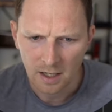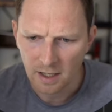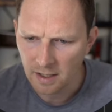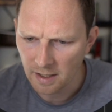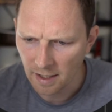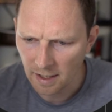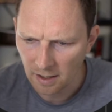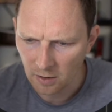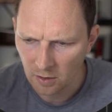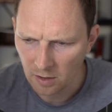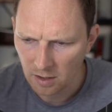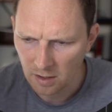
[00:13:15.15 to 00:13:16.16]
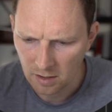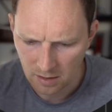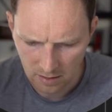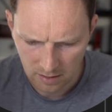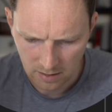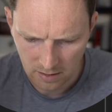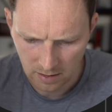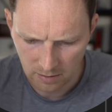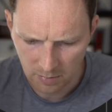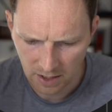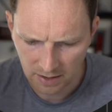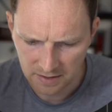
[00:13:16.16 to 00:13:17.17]
And now I'm
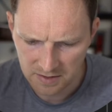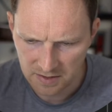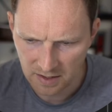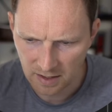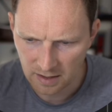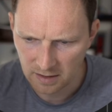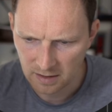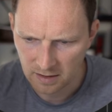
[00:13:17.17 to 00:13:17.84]
back inside,